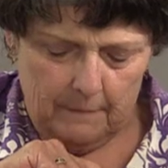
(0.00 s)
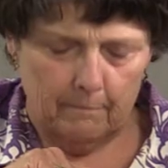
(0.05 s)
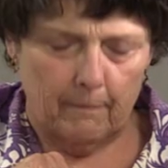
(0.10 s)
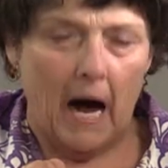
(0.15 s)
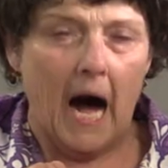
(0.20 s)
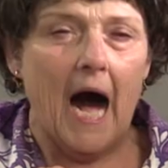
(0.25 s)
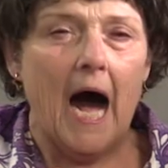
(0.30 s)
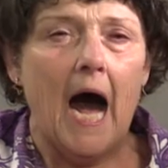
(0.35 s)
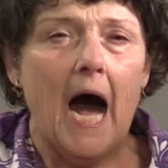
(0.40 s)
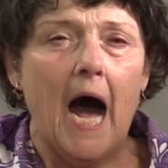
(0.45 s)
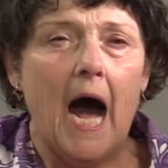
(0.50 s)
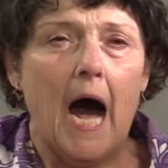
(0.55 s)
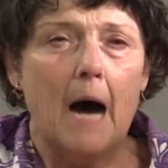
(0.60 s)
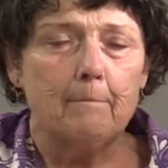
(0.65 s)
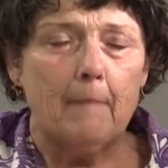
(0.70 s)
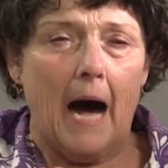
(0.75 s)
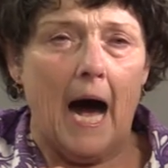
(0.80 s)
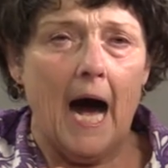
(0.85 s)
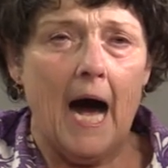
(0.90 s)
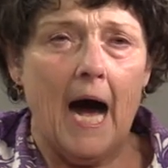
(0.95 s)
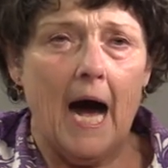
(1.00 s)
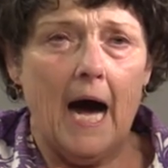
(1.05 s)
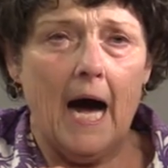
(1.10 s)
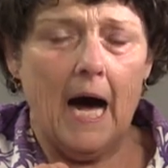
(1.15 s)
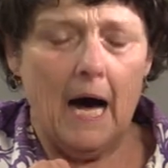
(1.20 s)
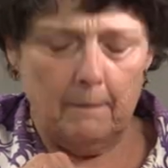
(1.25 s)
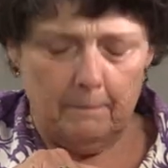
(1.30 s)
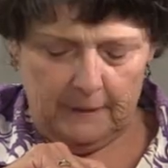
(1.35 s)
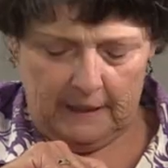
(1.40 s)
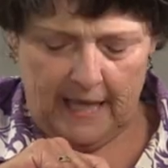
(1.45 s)
Ba,
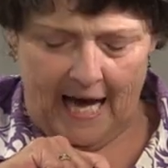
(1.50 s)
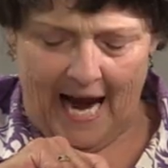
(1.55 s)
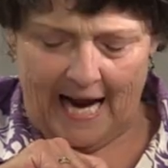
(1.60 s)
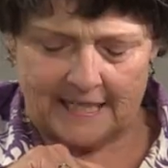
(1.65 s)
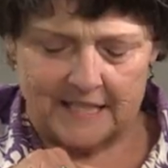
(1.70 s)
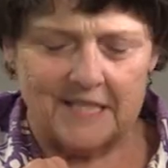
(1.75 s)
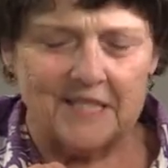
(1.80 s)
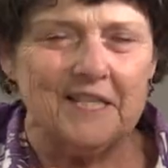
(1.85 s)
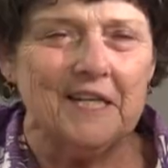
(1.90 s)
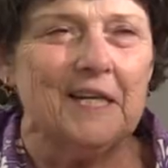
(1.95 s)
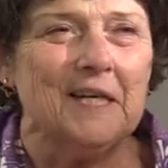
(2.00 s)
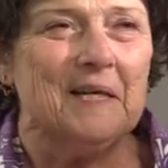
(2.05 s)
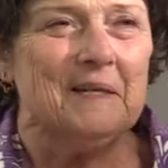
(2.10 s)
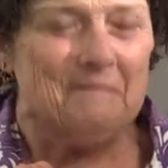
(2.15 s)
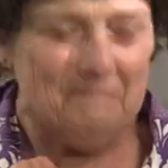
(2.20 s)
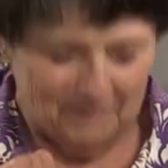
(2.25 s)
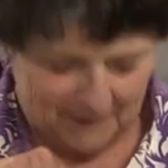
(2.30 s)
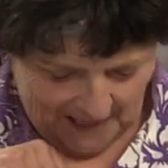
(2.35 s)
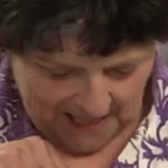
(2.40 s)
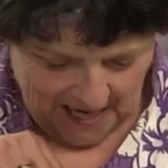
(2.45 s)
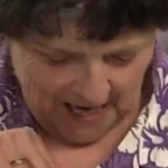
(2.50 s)
ba, black sheep,